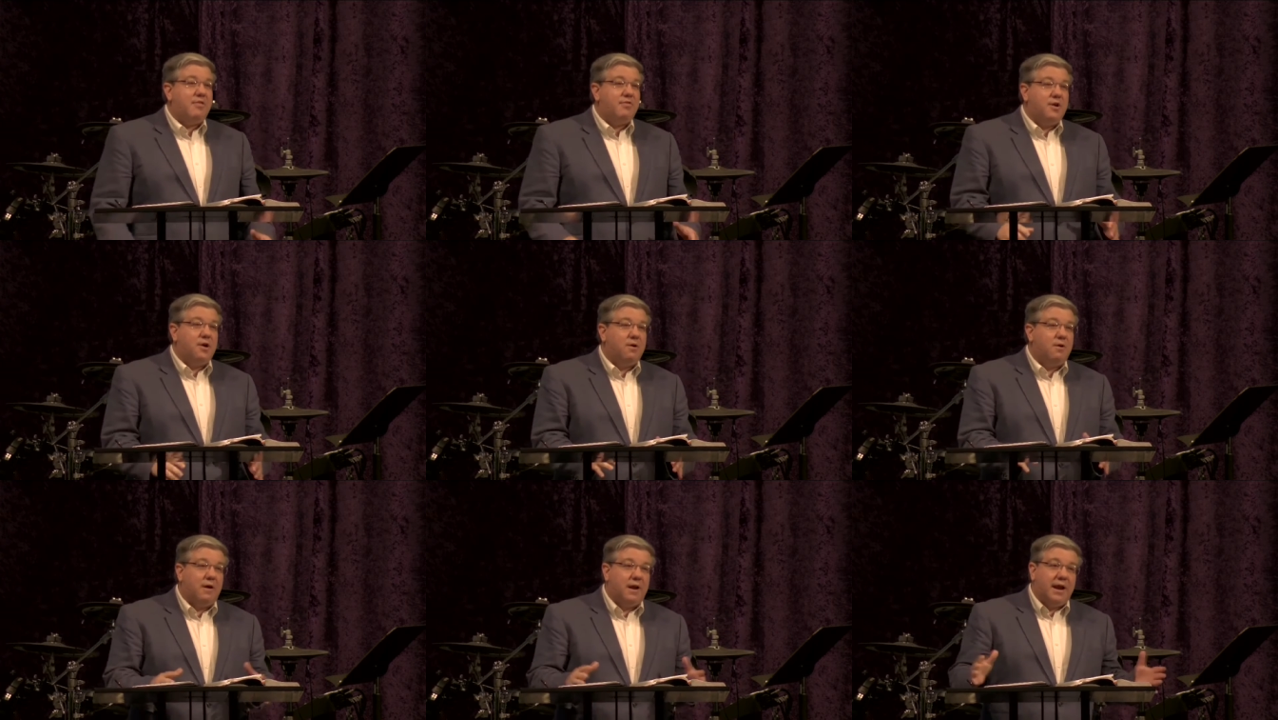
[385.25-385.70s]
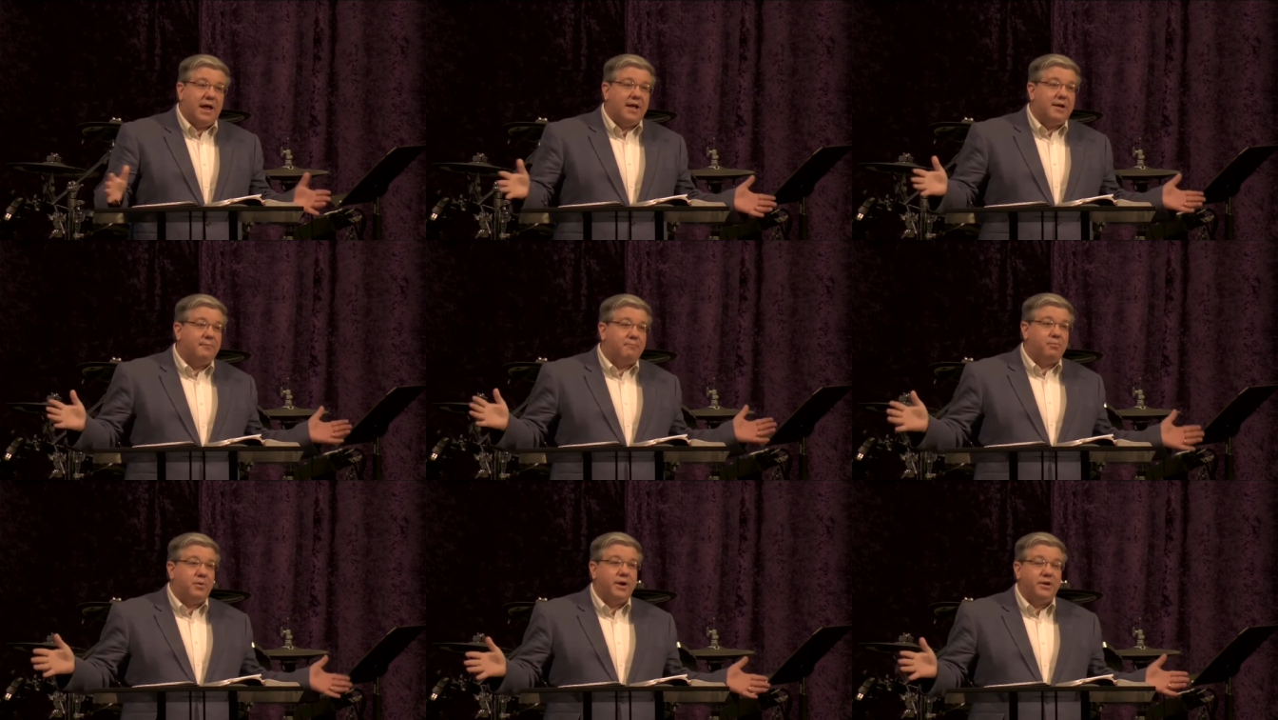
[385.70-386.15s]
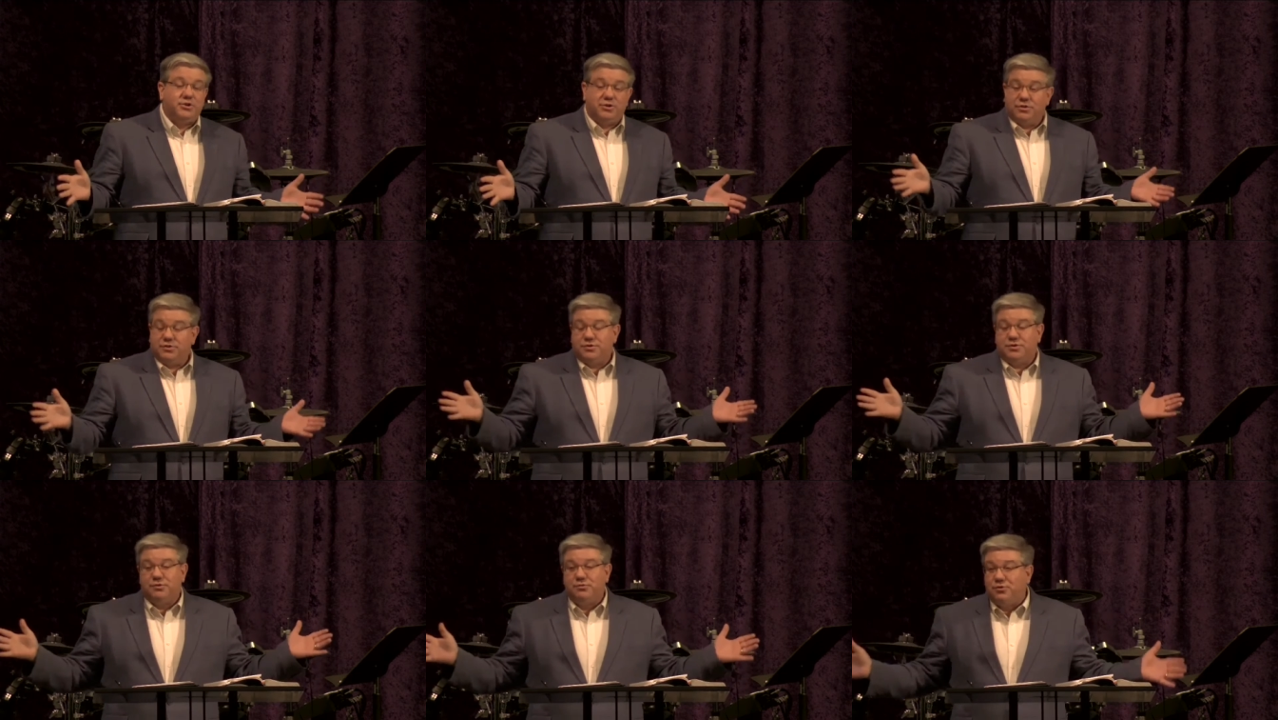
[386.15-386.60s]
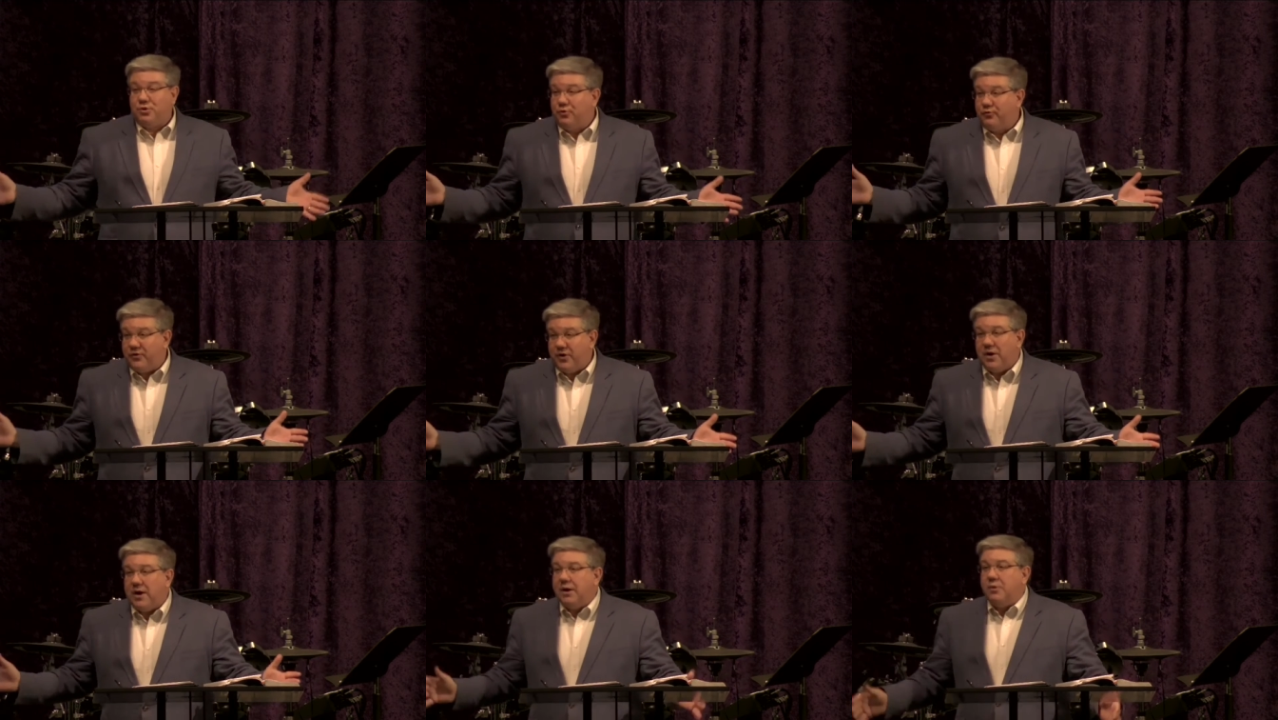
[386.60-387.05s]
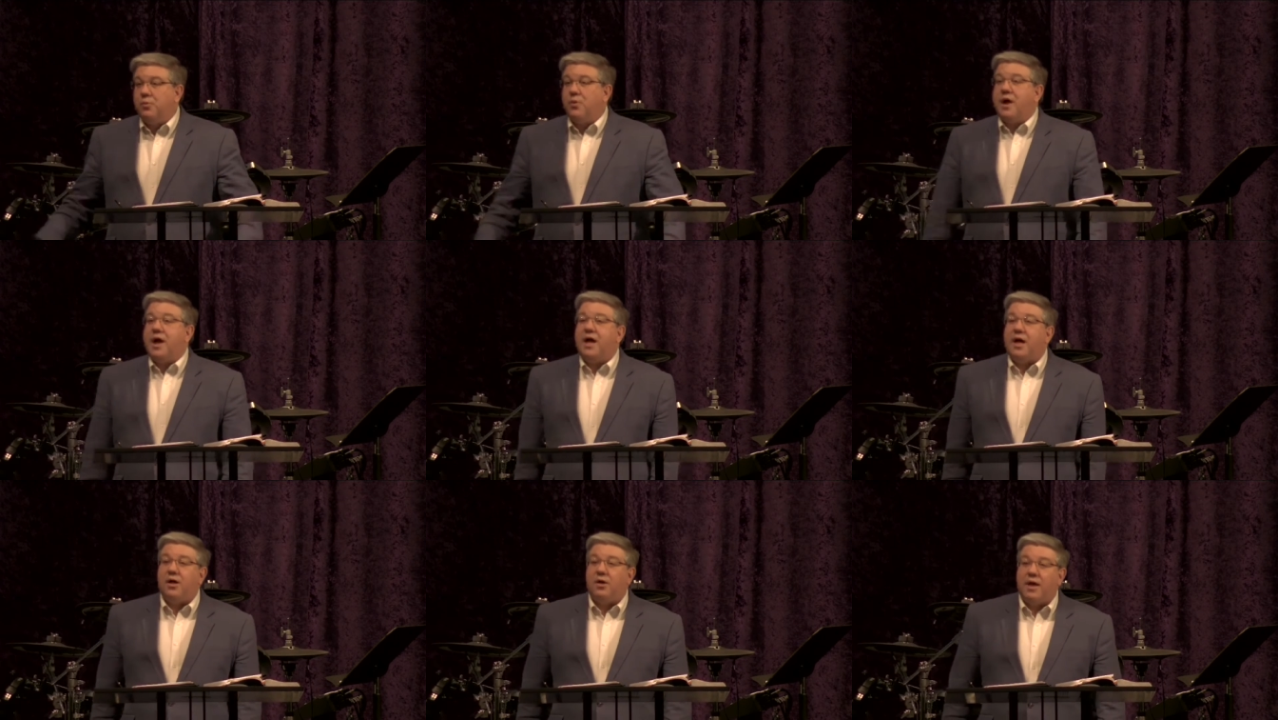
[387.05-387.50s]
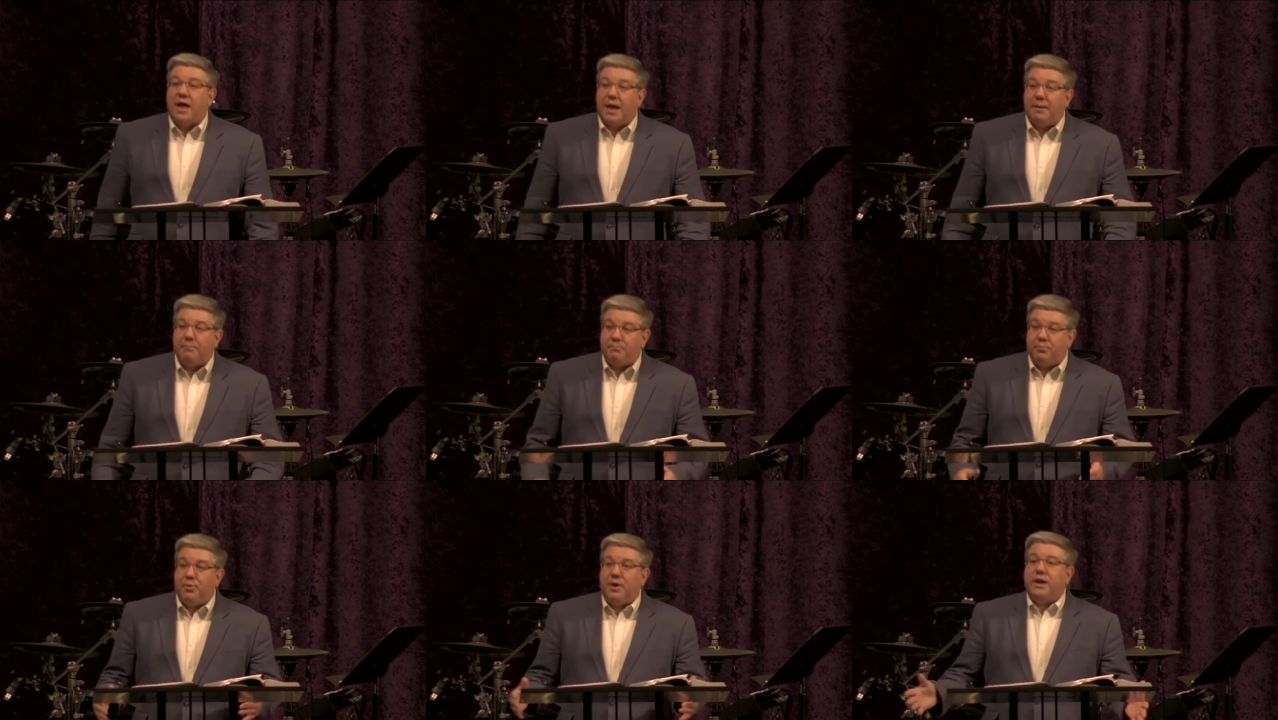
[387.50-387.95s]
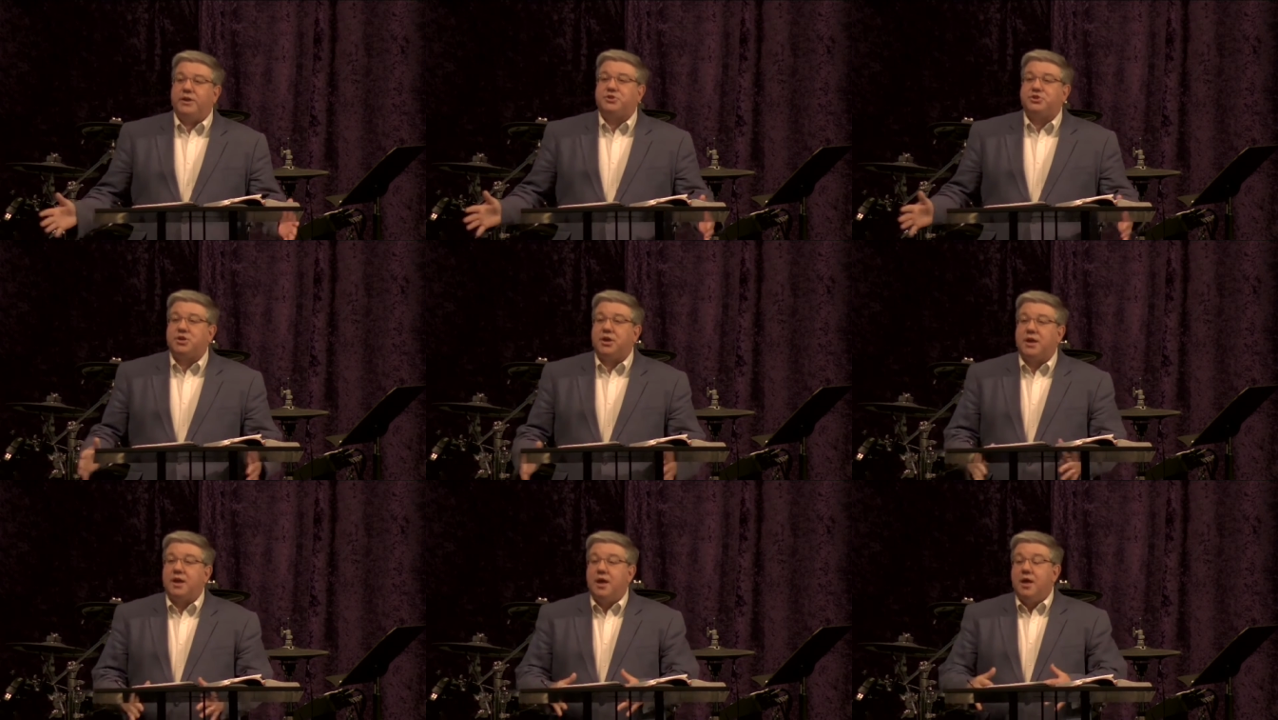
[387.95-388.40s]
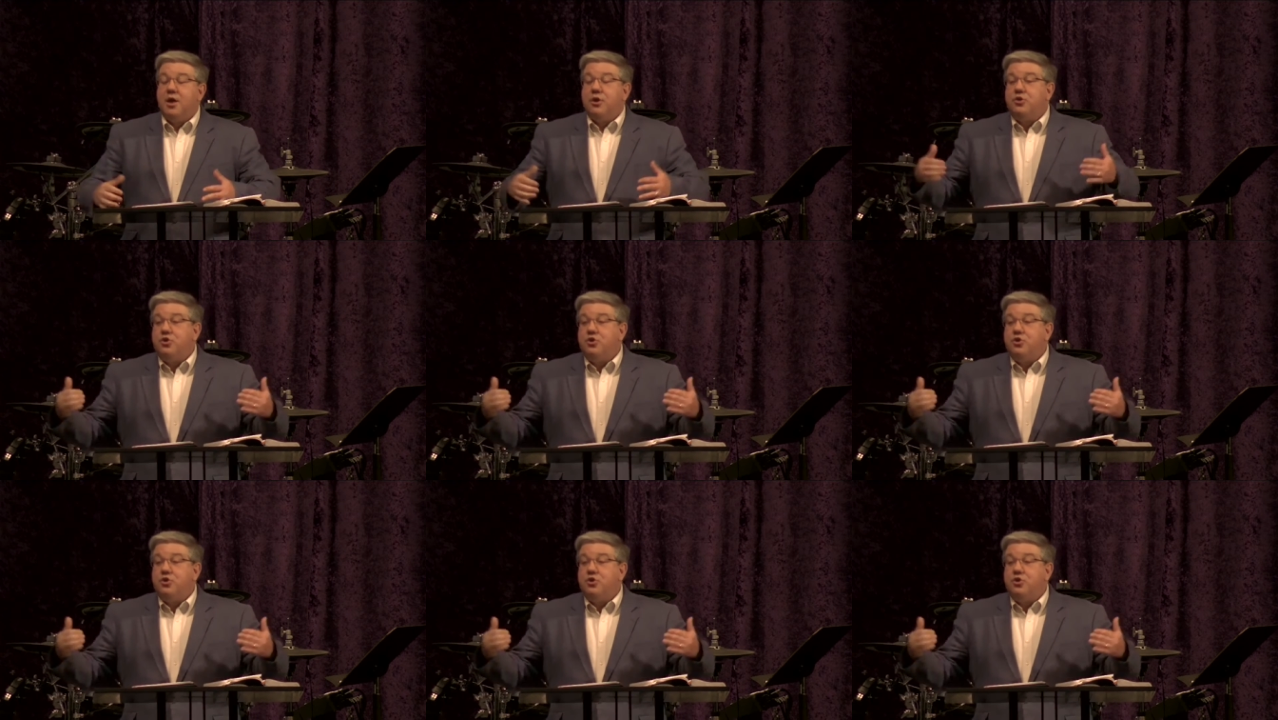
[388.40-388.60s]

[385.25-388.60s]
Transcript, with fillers: and there are a lot of preachers who do very well at preaching.